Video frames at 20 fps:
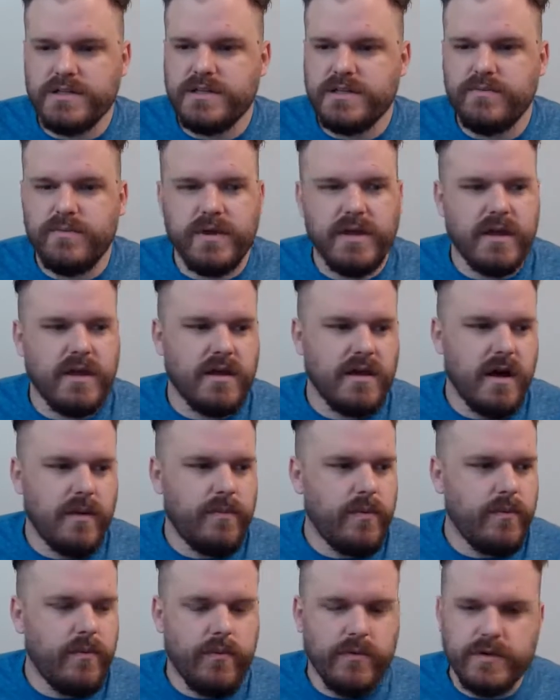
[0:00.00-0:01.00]
being a
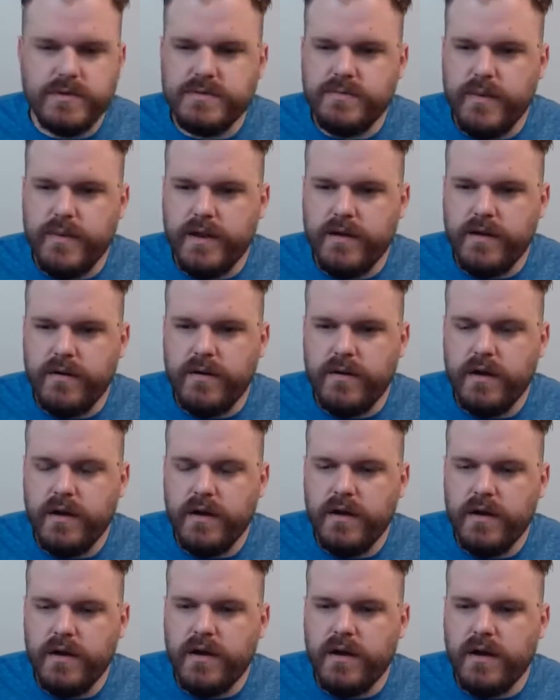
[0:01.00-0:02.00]
couple points better
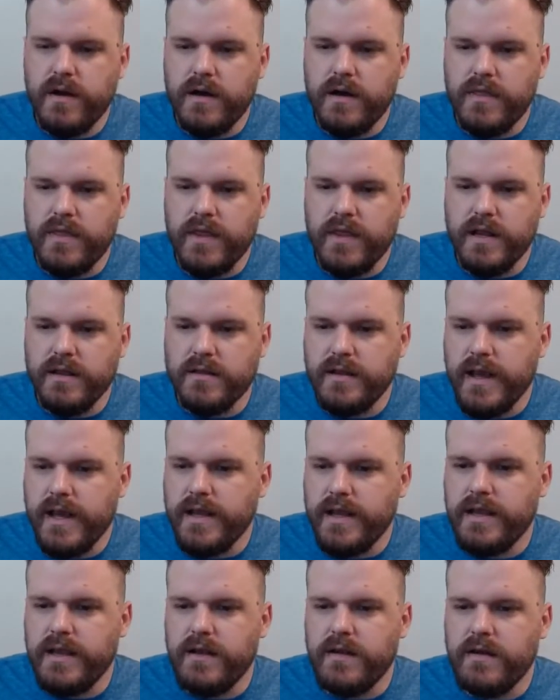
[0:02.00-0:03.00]
than
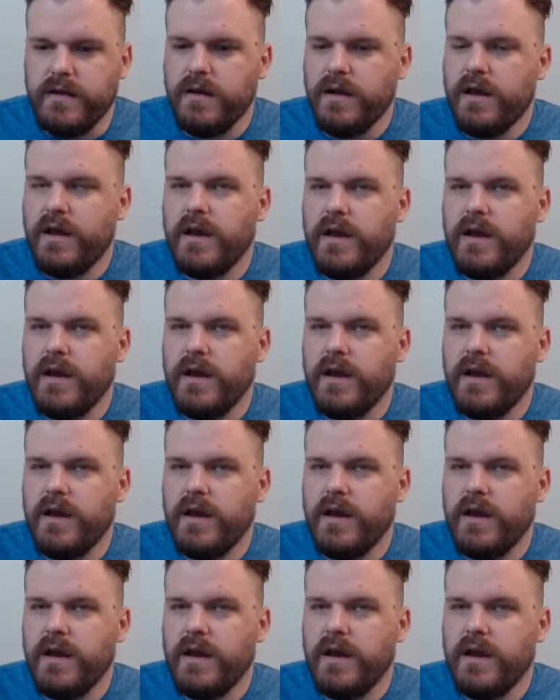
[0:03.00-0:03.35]
Atlanta here.